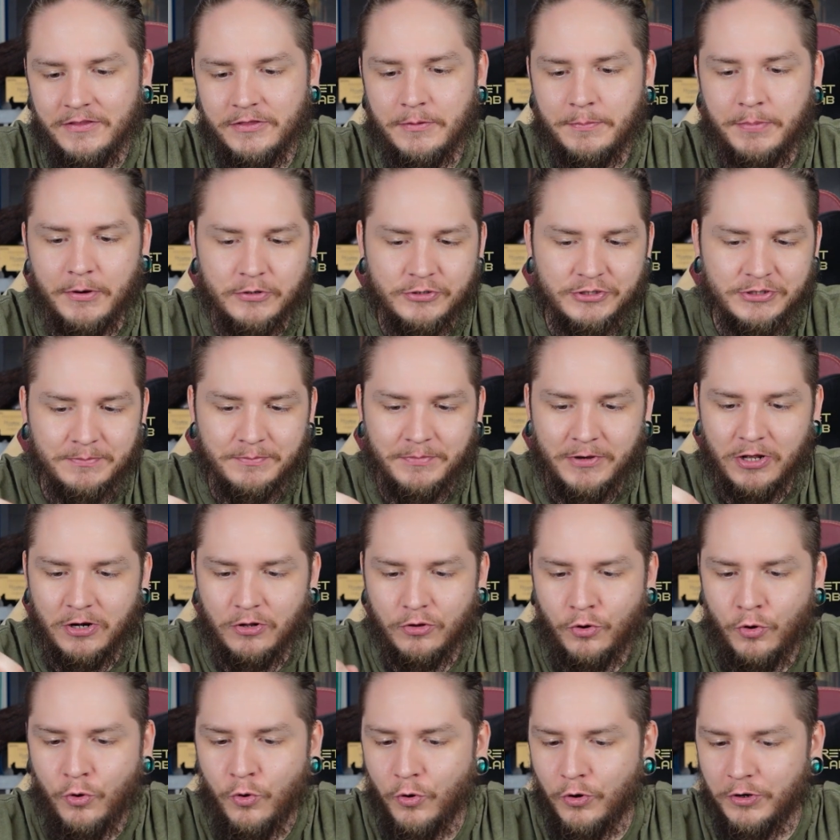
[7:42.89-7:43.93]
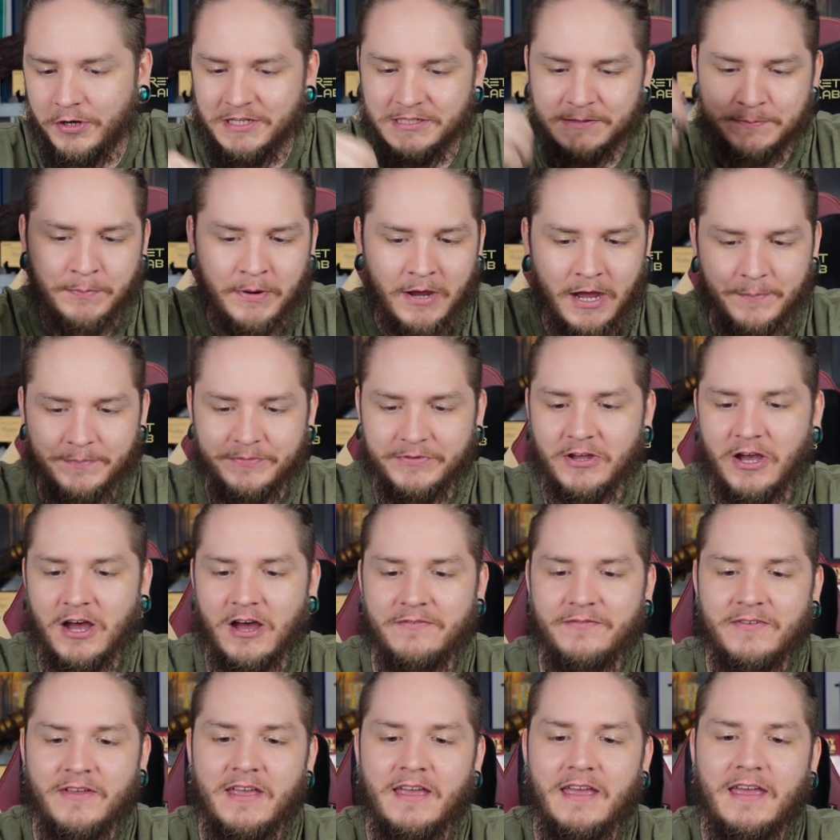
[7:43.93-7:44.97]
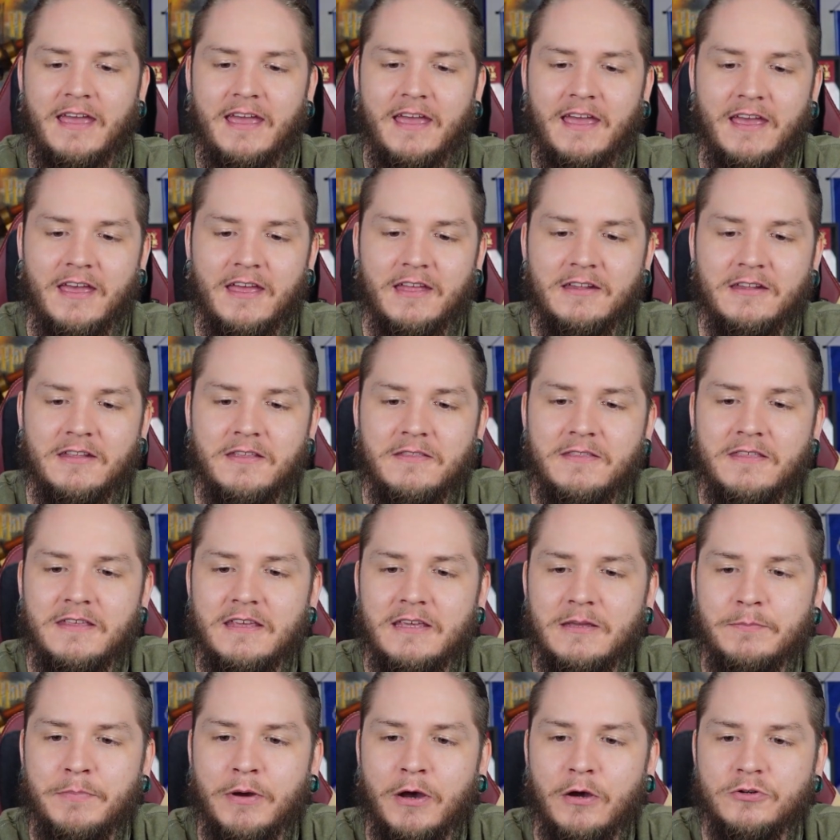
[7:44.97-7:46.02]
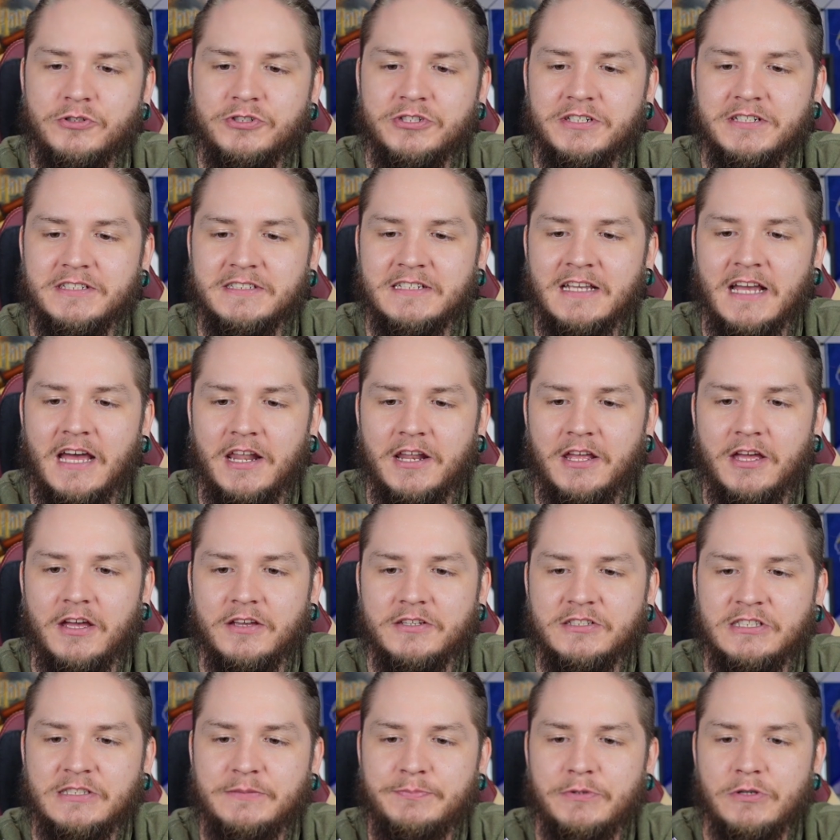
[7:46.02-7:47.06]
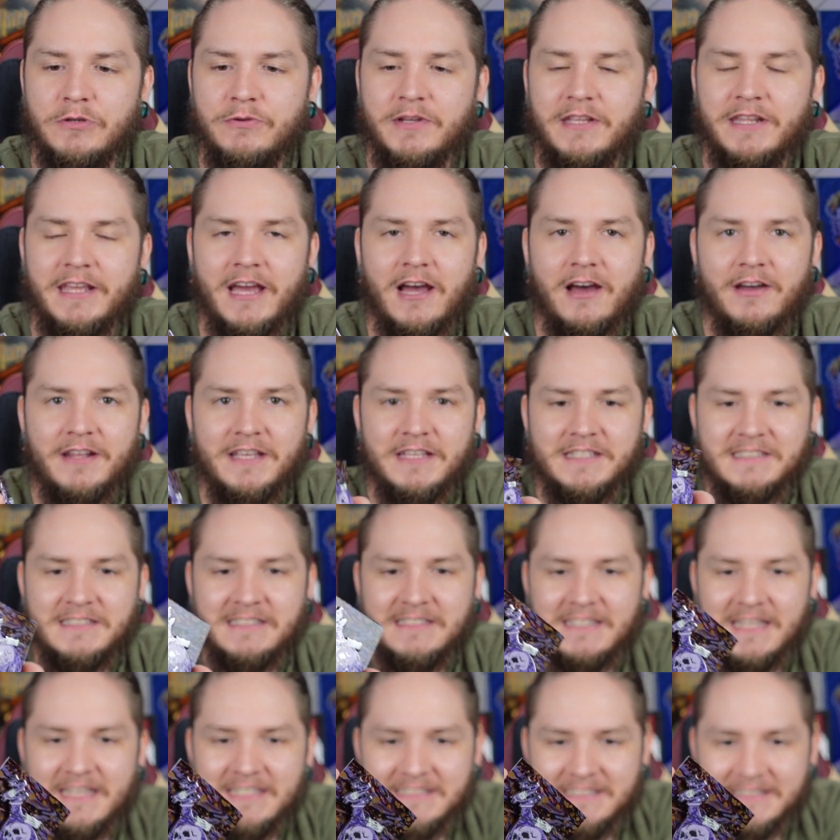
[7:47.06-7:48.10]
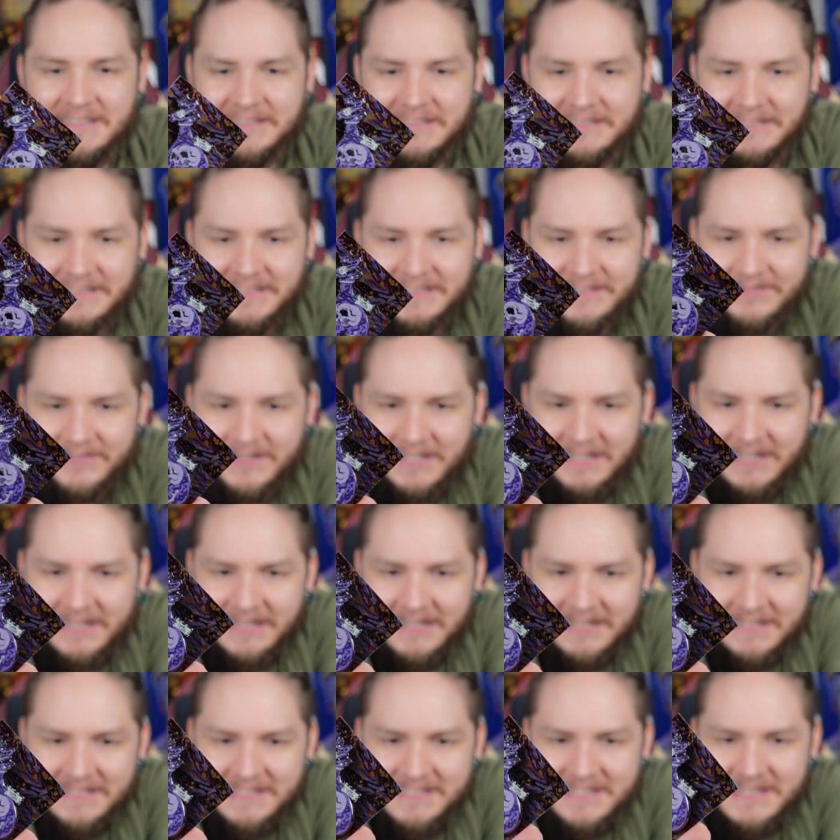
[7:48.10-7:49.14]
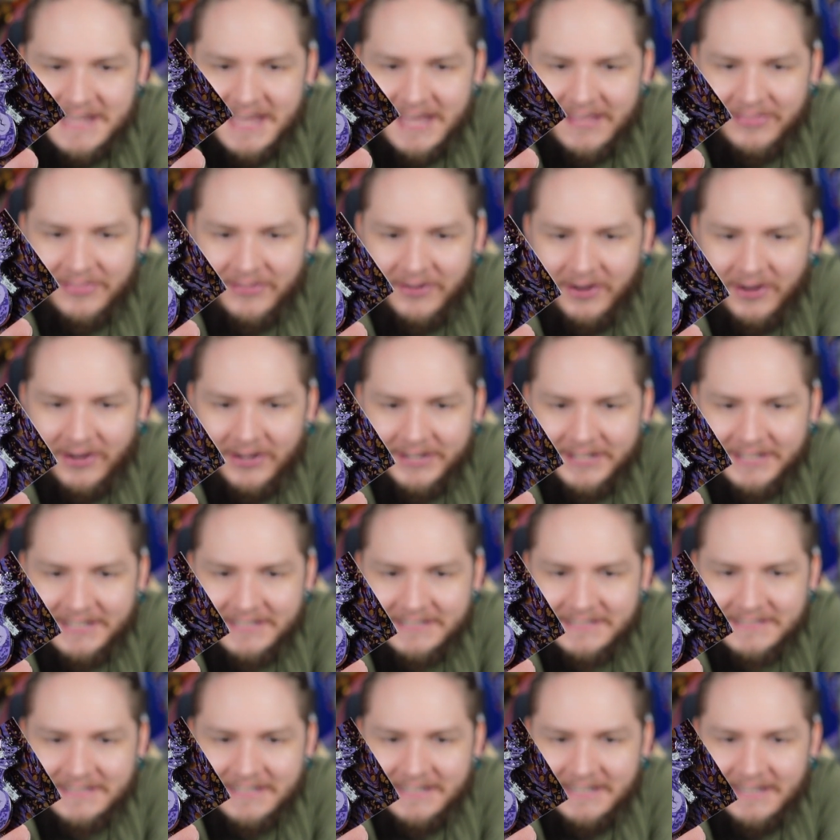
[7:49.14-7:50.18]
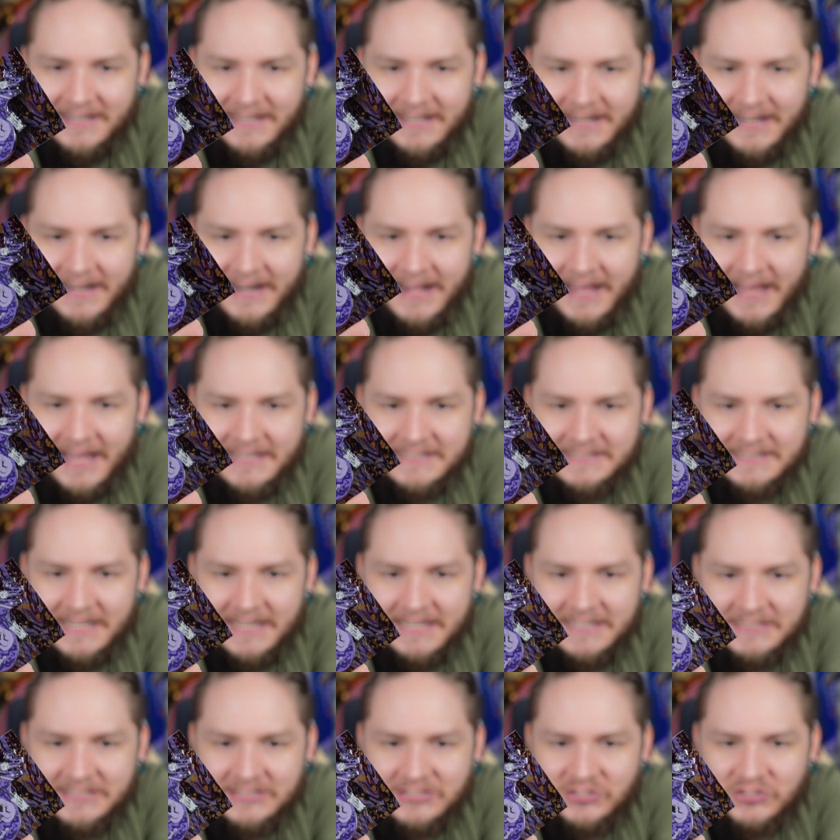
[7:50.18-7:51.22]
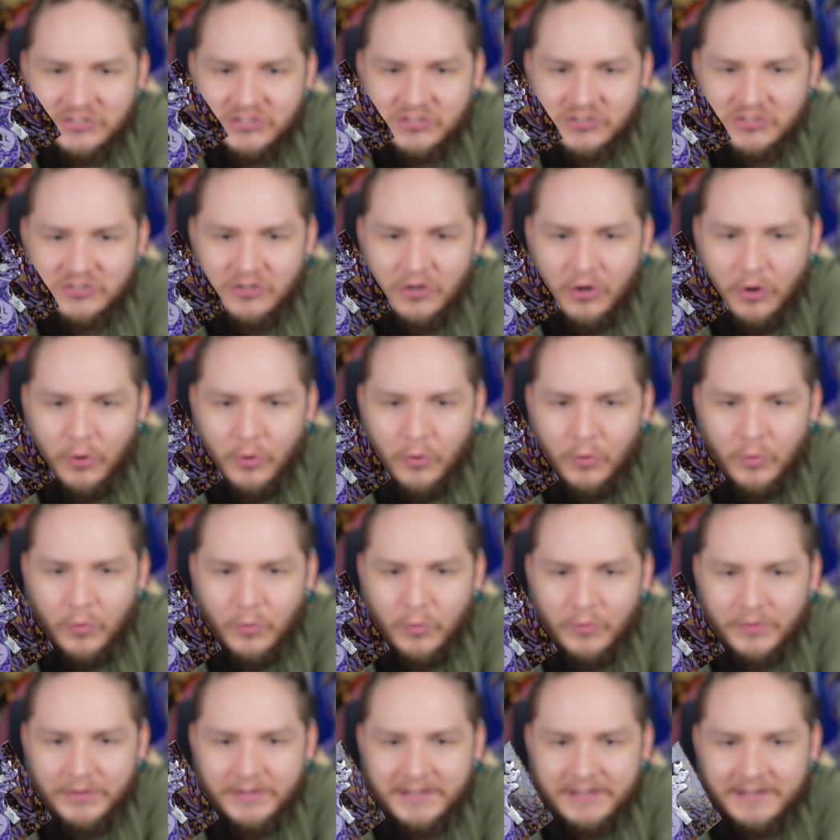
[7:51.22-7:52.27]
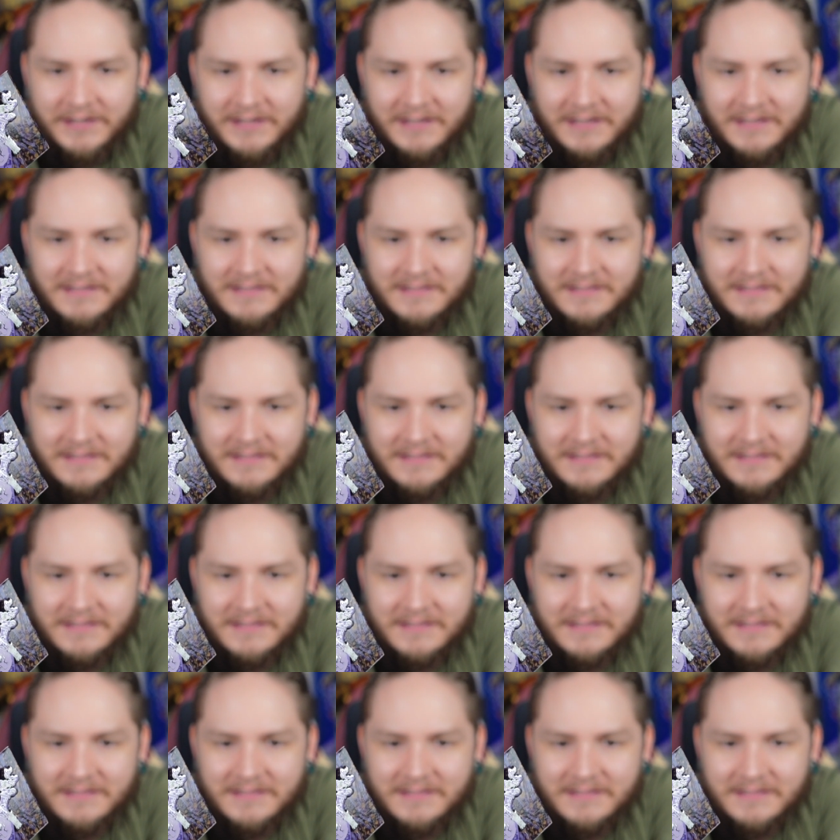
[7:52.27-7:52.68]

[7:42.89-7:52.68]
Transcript: The potion bottle cork is popped off, and the potion is kind of spewing out. It says Living Death on it, and it has a skull in it.